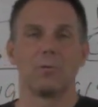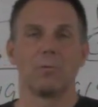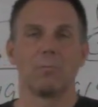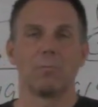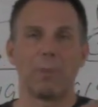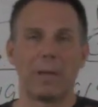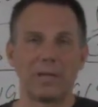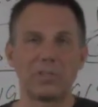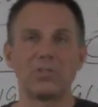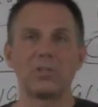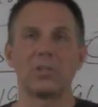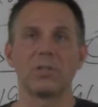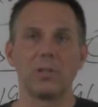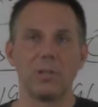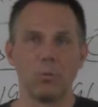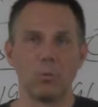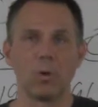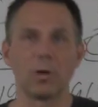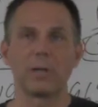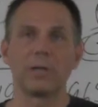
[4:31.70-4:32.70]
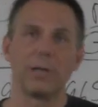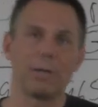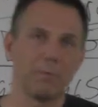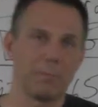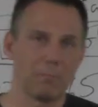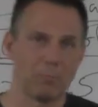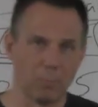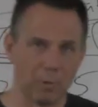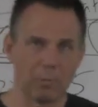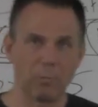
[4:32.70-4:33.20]
basically
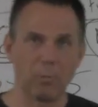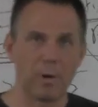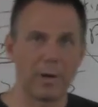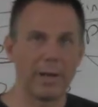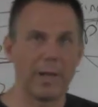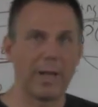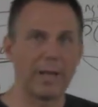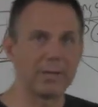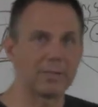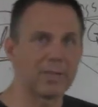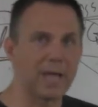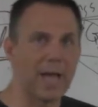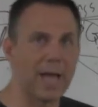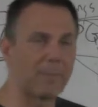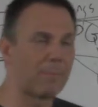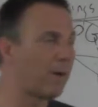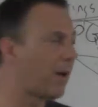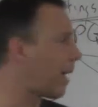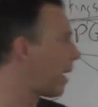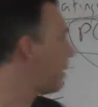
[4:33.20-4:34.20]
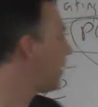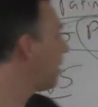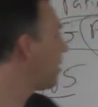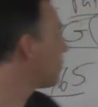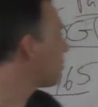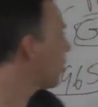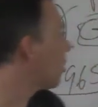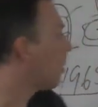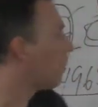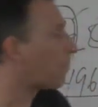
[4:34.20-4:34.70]
working with one hand tied behind his
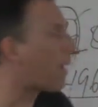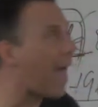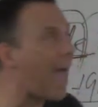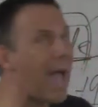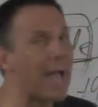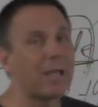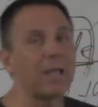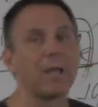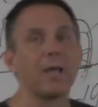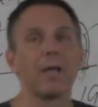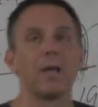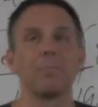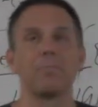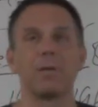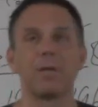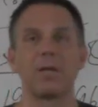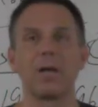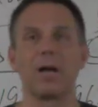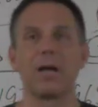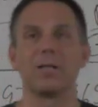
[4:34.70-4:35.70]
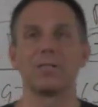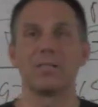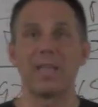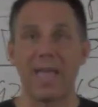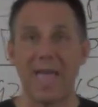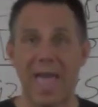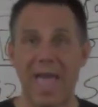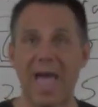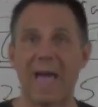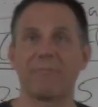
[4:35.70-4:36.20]
or her back because they
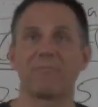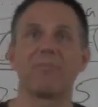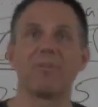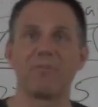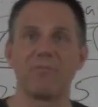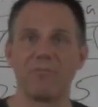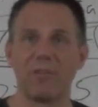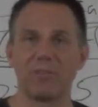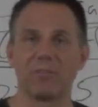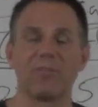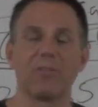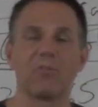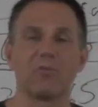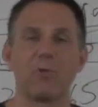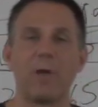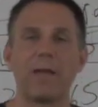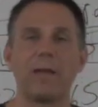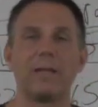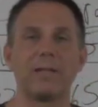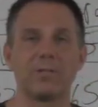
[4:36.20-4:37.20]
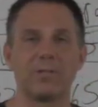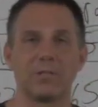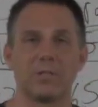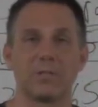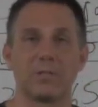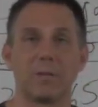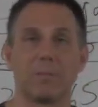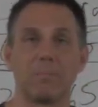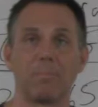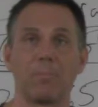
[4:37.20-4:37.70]
have to fit this rating
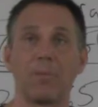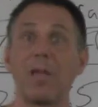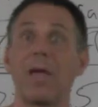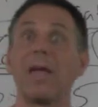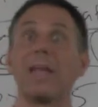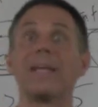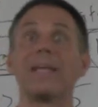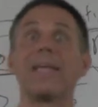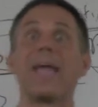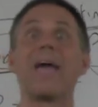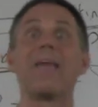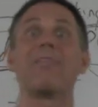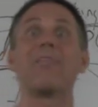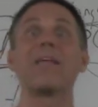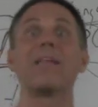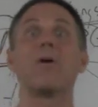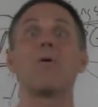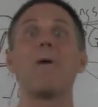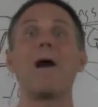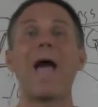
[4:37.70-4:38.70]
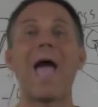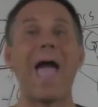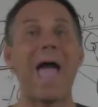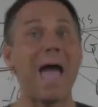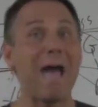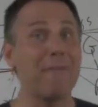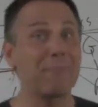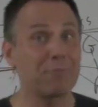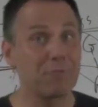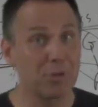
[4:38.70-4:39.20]
system. And again, they don't
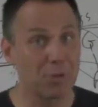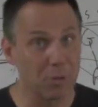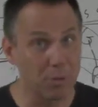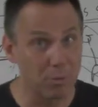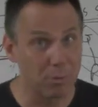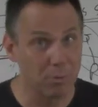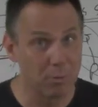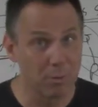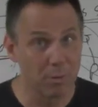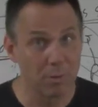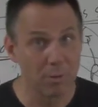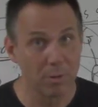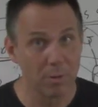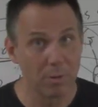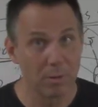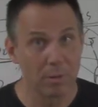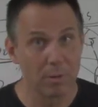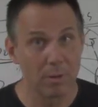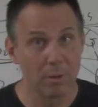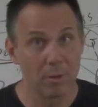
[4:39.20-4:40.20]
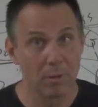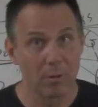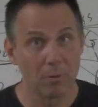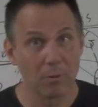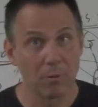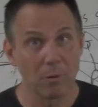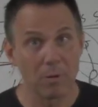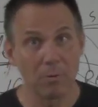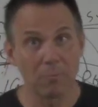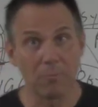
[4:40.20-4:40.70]
have to,
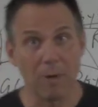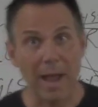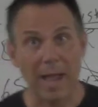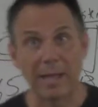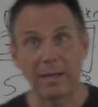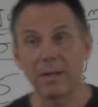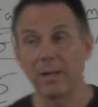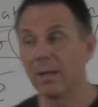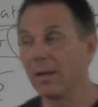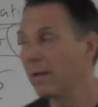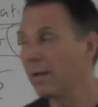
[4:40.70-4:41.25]
right?